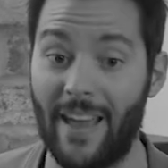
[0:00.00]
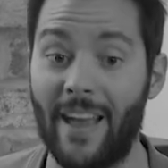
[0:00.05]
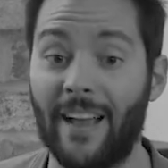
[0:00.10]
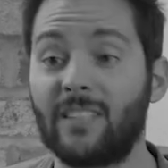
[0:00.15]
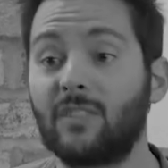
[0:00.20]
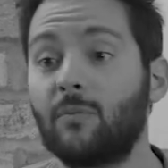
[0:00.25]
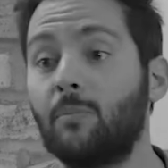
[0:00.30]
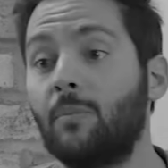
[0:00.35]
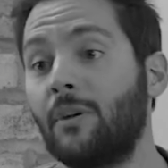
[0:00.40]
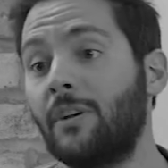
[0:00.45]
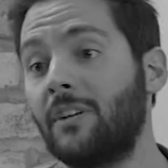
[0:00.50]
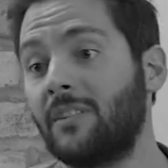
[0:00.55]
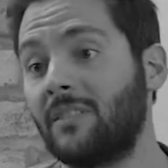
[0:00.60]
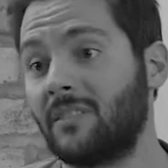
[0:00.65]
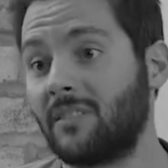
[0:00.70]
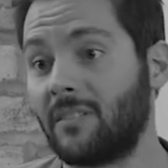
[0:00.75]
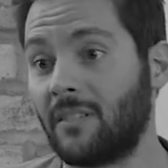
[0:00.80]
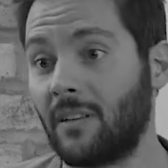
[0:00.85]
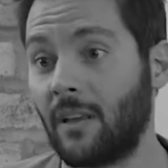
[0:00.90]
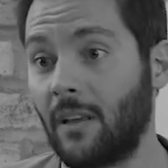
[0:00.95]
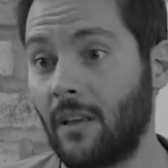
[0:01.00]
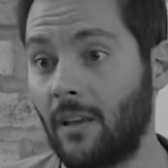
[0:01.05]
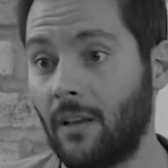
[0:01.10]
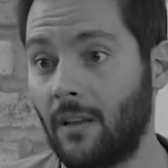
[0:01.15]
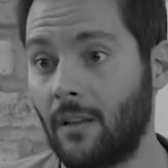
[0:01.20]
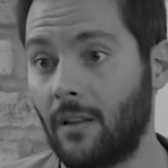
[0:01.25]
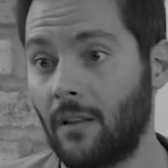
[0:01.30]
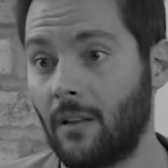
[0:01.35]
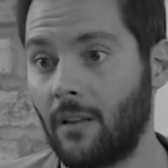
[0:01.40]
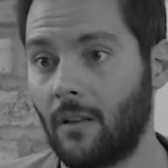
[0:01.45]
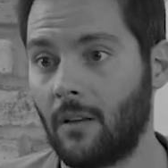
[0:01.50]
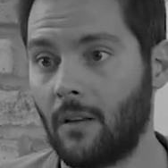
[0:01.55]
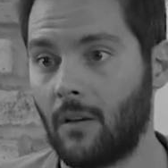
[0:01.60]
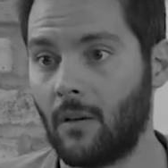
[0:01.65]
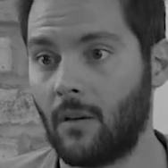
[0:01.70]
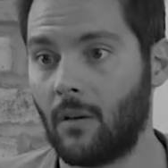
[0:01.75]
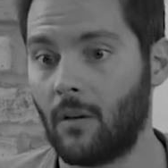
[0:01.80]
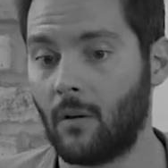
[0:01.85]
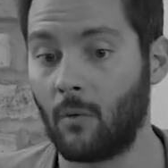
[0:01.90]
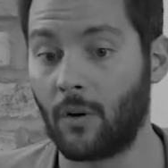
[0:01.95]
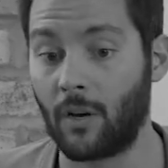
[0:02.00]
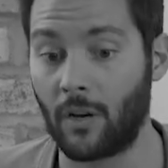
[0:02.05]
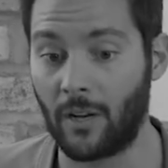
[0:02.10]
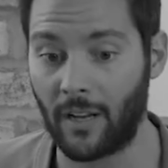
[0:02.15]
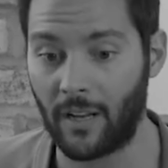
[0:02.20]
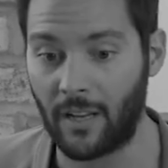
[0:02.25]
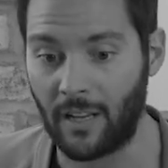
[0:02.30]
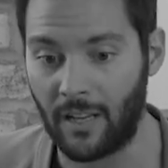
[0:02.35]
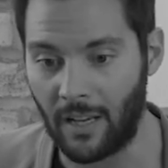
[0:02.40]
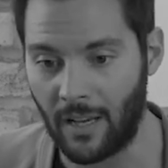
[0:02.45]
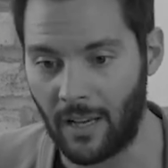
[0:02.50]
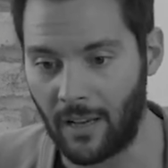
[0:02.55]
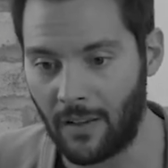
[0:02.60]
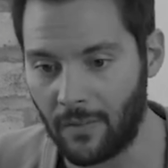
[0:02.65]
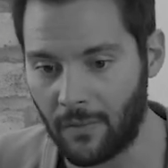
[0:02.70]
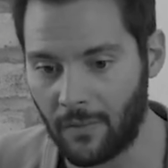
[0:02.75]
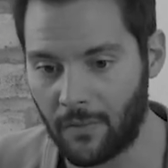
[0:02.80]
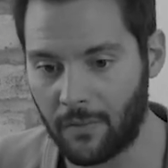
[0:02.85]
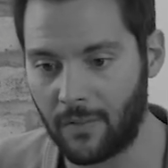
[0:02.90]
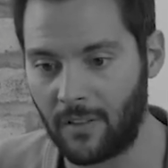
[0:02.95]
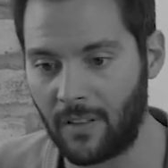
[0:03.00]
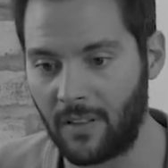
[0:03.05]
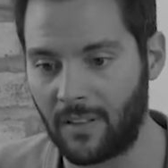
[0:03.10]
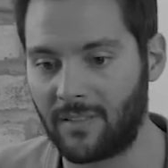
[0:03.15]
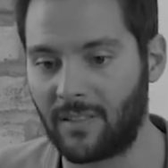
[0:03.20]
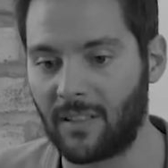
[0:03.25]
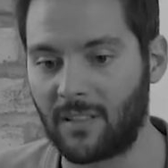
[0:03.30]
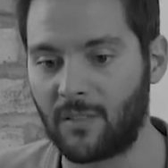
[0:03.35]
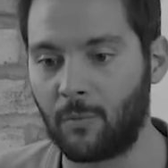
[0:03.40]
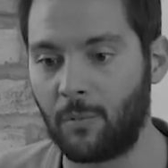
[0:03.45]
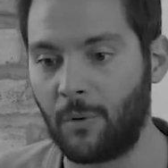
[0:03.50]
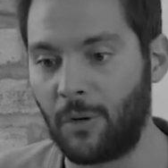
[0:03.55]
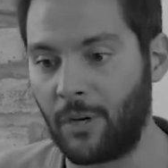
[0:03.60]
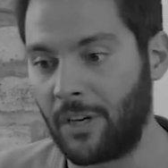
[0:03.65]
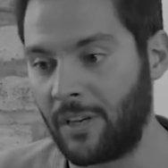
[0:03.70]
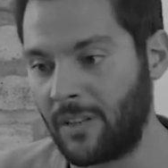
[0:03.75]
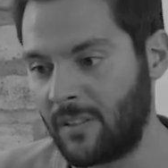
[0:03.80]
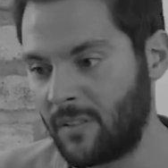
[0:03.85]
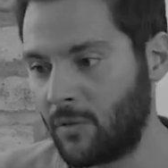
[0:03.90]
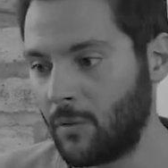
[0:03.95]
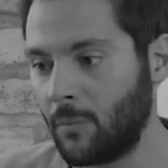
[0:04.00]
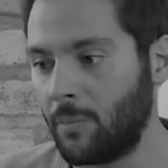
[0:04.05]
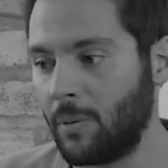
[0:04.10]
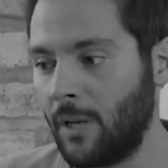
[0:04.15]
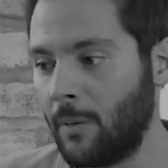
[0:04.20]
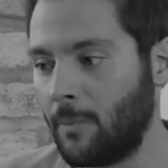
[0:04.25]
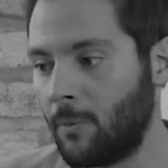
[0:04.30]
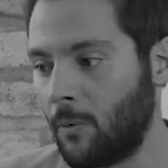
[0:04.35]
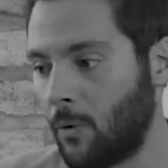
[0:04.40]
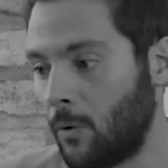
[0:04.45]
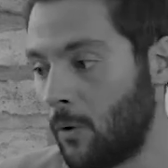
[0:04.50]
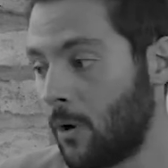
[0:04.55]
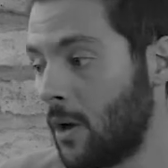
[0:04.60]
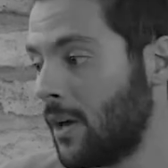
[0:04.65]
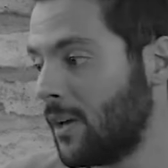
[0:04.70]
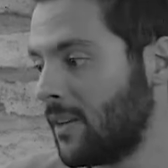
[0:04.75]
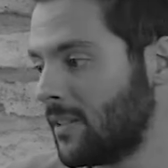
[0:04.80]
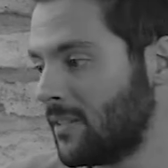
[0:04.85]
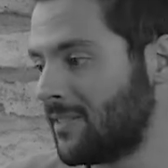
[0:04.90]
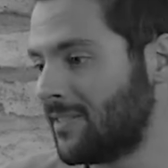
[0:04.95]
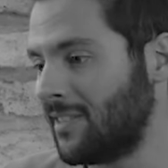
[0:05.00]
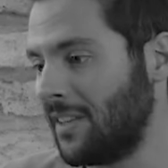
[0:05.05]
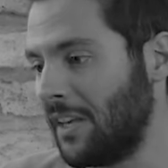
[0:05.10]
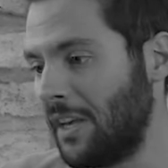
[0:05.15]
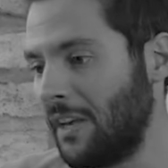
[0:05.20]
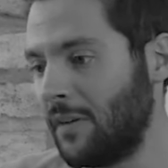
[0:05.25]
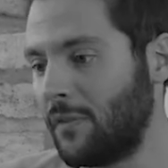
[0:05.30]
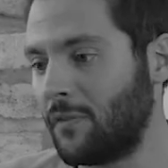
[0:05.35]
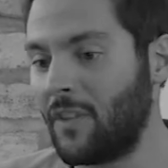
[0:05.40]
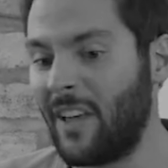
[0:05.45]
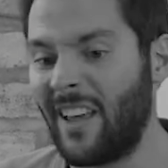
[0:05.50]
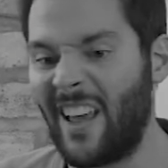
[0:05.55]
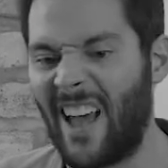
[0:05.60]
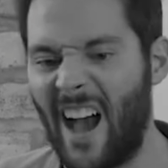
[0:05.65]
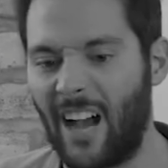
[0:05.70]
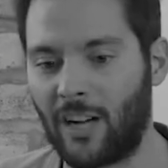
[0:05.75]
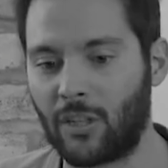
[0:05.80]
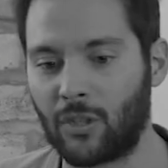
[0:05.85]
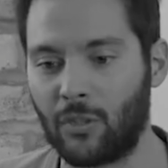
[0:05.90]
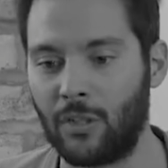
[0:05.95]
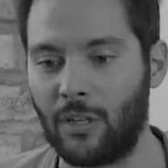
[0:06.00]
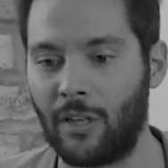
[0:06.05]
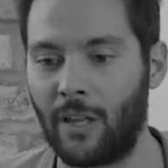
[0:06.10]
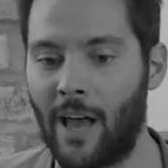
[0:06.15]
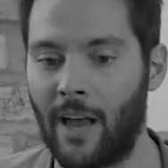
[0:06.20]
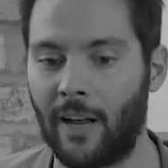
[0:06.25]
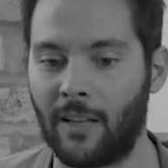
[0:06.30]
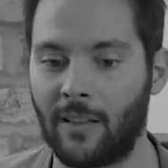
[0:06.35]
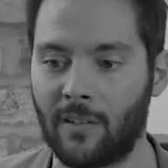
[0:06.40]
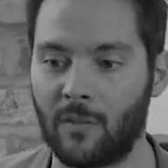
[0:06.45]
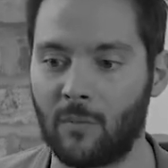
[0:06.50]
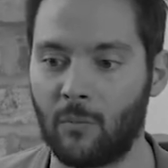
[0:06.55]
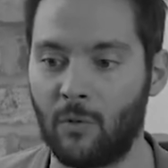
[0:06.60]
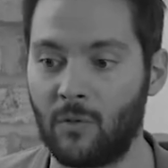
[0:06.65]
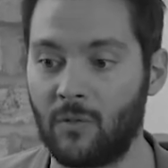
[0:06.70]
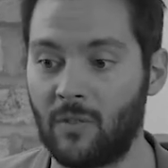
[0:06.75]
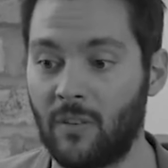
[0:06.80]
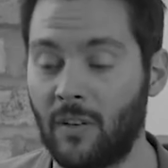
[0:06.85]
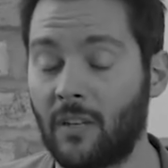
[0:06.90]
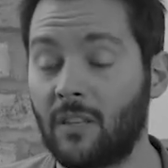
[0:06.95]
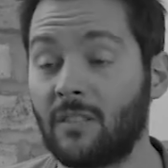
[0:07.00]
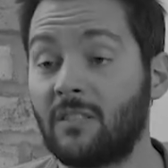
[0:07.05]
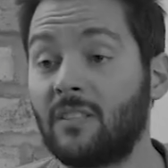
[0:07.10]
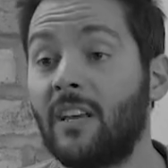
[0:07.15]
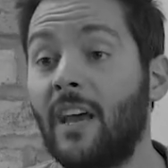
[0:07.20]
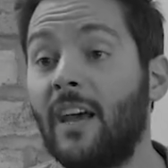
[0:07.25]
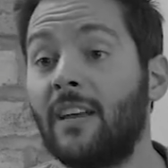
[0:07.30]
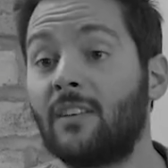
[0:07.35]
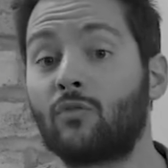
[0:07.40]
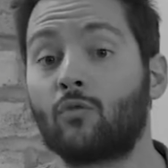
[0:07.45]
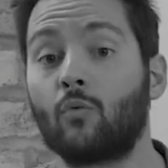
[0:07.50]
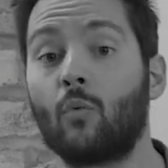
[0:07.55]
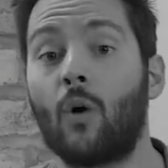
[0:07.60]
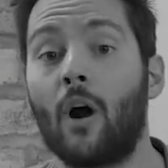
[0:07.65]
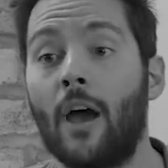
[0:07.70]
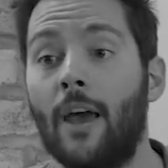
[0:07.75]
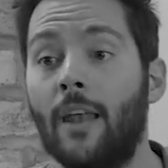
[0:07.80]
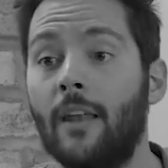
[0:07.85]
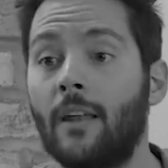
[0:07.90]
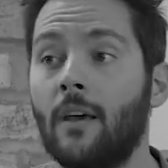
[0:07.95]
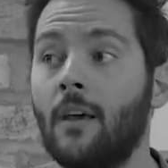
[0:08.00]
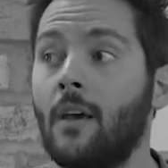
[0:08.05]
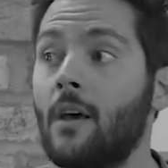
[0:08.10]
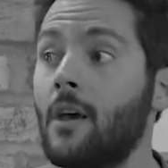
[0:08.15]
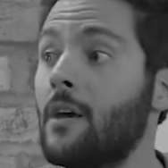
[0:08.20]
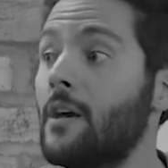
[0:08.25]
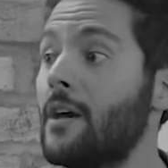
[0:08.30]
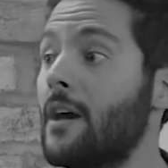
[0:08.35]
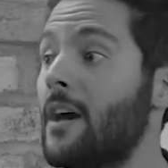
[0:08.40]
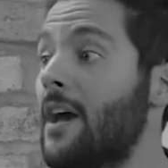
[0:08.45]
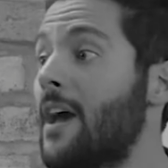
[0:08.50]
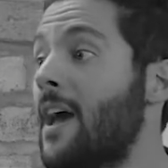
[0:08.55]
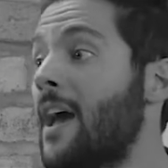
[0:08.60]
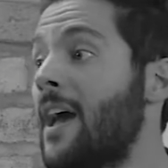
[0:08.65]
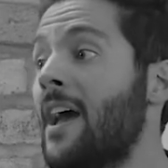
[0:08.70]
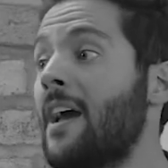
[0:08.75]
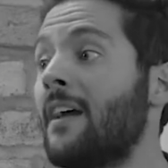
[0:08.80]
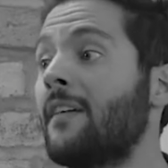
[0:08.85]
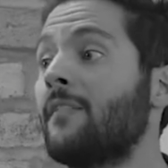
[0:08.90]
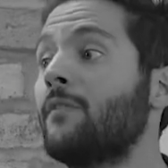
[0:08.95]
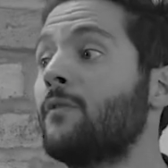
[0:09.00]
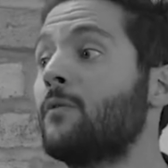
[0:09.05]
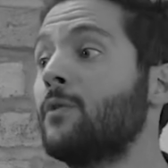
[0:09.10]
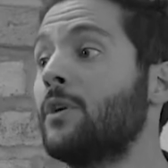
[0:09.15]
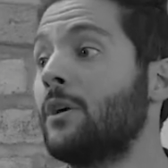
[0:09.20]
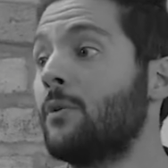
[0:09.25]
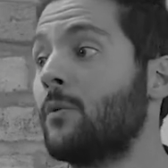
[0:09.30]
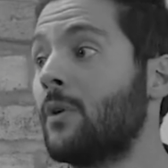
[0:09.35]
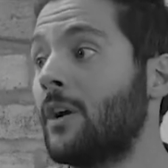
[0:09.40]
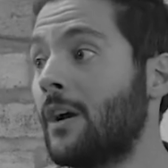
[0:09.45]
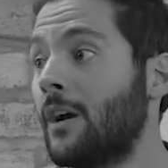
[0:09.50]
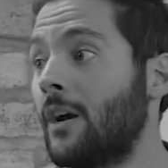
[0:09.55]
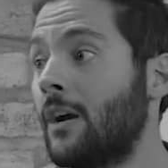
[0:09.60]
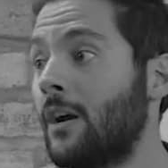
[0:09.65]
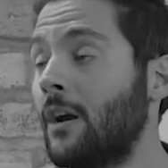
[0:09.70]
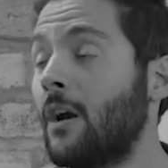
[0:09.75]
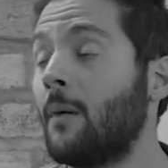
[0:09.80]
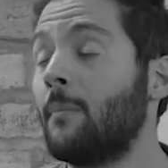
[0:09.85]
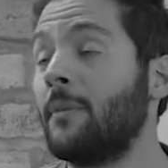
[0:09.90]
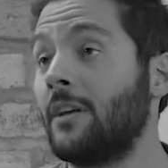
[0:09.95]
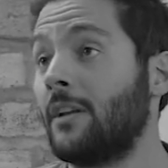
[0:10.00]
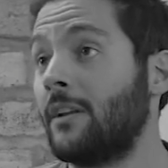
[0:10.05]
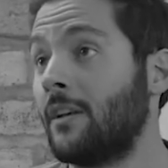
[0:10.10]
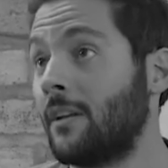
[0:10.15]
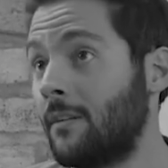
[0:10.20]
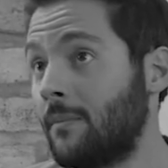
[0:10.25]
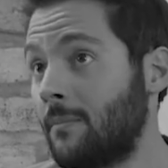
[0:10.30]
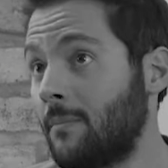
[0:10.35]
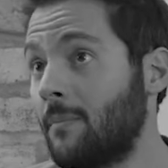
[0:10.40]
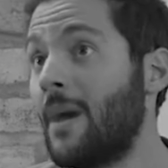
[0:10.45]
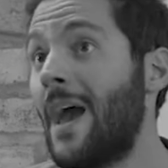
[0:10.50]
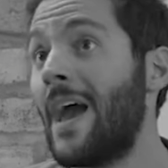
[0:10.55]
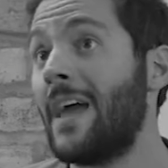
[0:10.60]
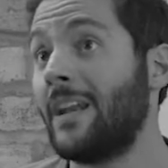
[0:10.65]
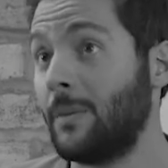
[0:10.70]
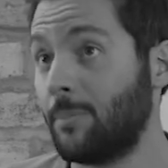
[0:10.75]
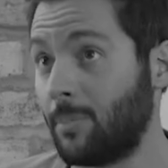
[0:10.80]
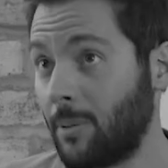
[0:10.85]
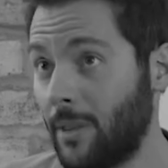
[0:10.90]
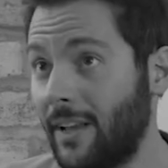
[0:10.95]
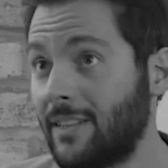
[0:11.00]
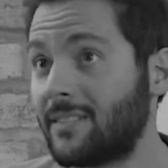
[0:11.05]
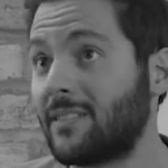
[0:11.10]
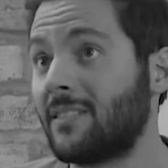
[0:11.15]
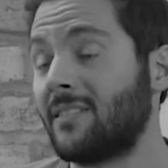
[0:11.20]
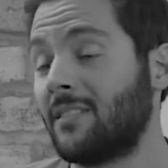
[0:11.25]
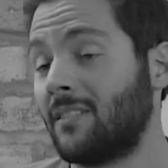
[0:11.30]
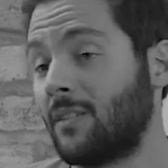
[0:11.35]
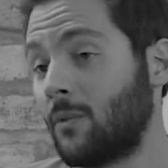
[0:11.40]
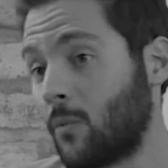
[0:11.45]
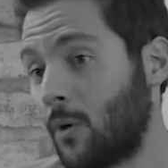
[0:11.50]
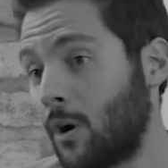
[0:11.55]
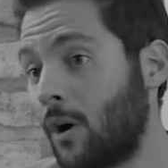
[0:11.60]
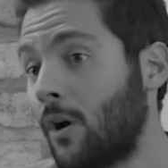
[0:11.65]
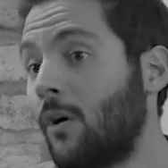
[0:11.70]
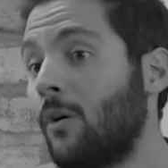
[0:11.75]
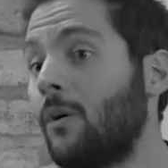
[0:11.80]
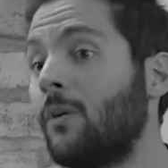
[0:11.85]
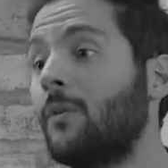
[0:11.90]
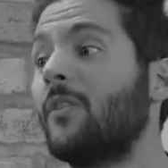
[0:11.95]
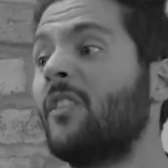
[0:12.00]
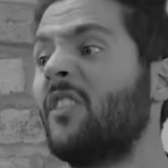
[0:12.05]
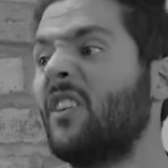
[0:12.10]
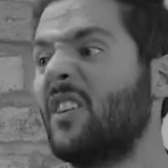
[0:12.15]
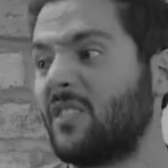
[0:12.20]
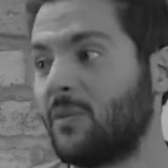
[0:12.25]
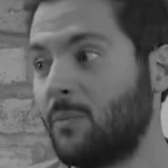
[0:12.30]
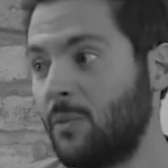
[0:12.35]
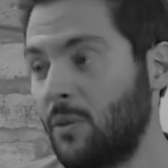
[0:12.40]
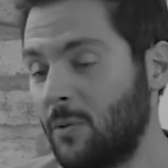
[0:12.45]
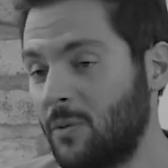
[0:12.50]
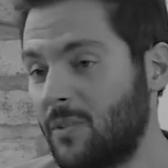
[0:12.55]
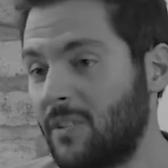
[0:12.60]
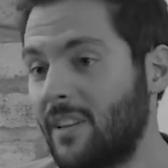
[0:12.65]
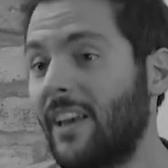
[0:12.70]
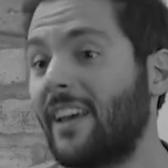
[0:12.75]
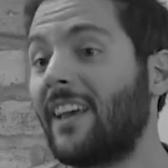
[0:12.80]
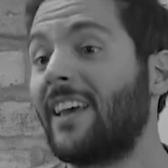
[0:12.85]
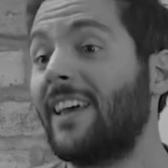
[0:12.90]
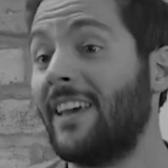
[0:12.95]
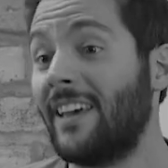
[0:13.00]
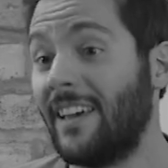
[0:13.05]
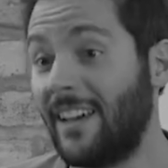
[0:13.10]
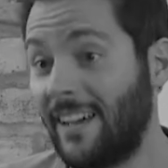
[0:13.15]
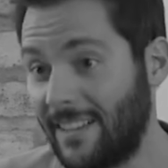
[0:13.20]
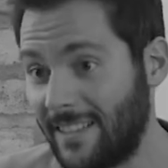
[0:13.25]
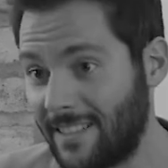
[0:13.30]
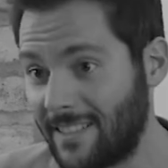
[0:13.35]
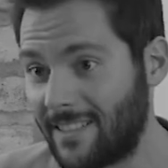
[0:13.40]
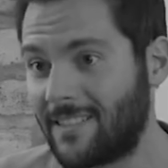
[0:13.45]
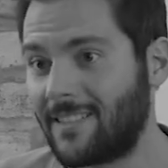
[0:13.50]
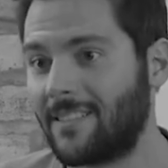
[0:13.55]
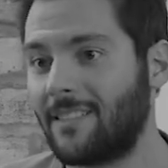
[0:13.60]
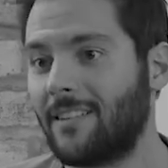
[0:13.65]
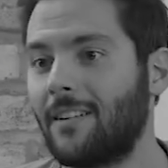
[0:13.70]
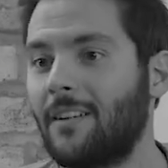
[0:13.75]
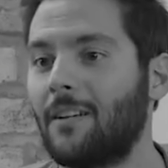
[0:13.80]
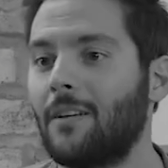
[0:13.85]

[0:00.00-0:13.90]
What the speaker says: experiencing it. We're gonna give this experience to people, see if they actually like this music. Because guess what? Everywhere, I mean, in many places in the world, this music is